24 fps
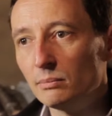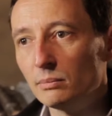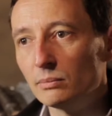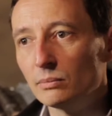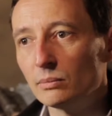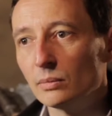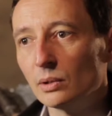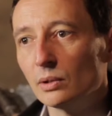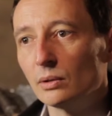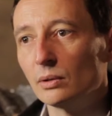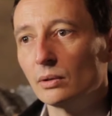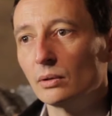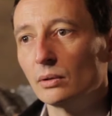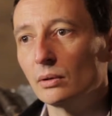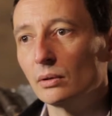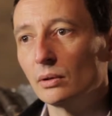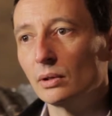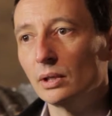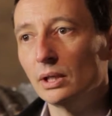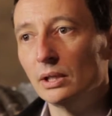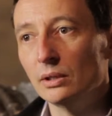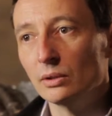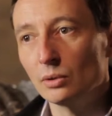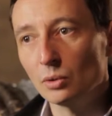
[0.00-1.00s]
them
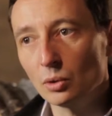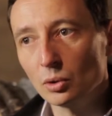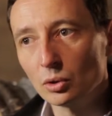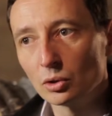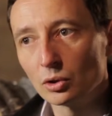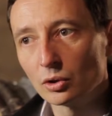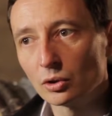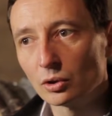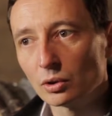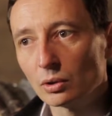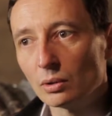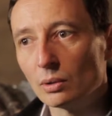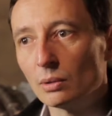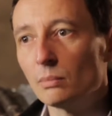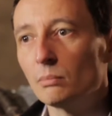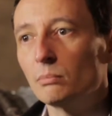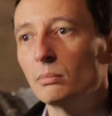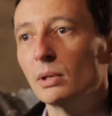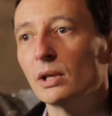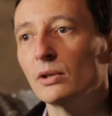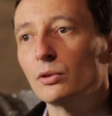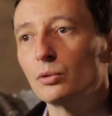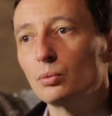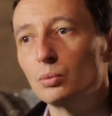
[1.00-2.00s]
in oak,
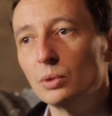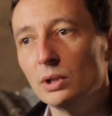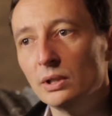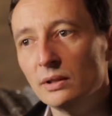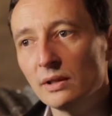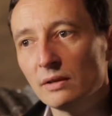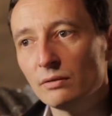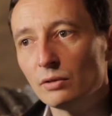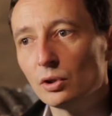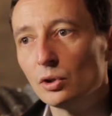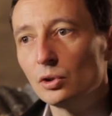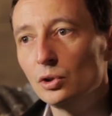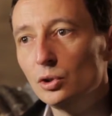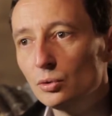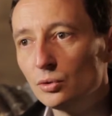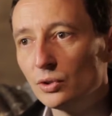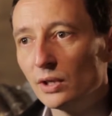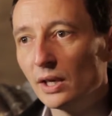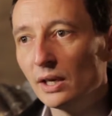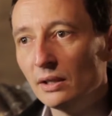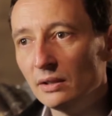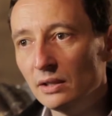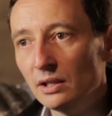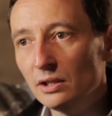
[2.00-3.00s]
but we never
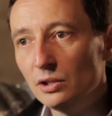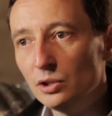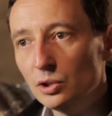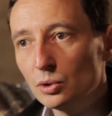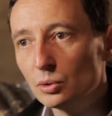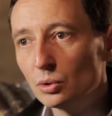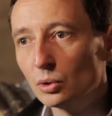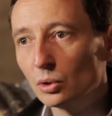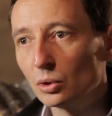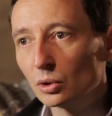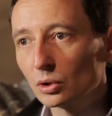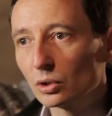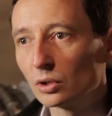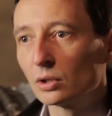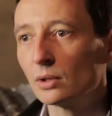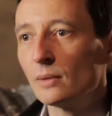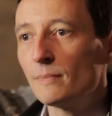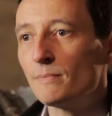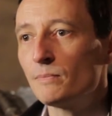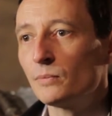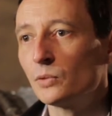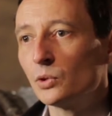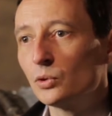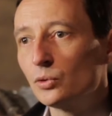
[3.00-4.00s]
use any new oak
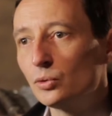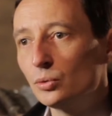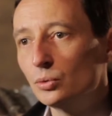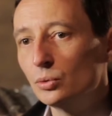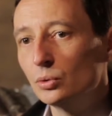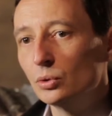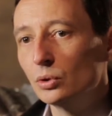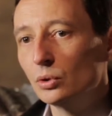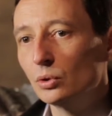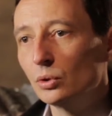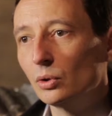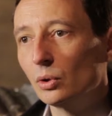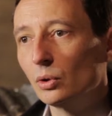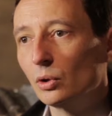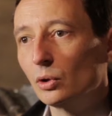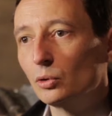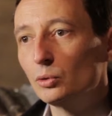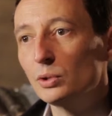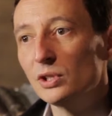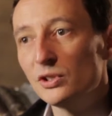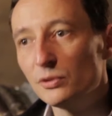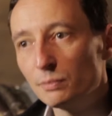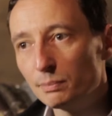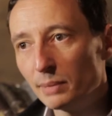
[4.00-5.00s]
to
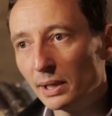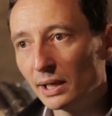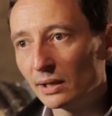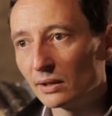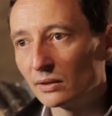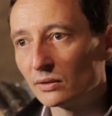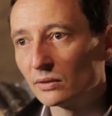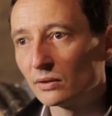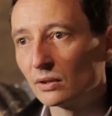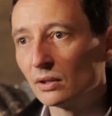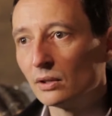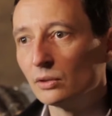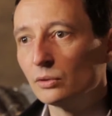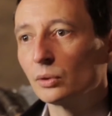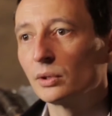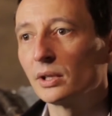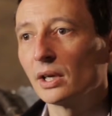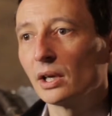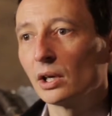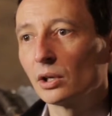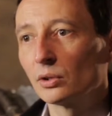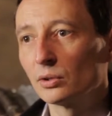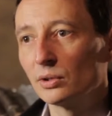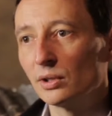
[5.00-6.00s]
respect the
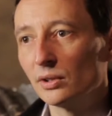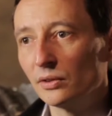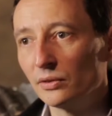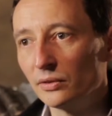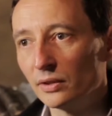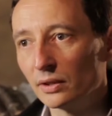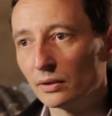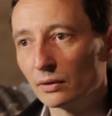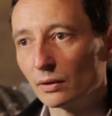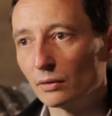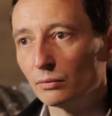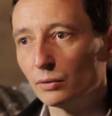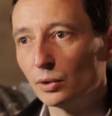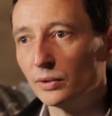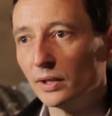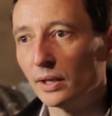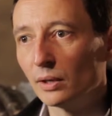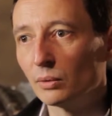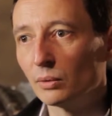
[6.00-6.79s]
characteristics of the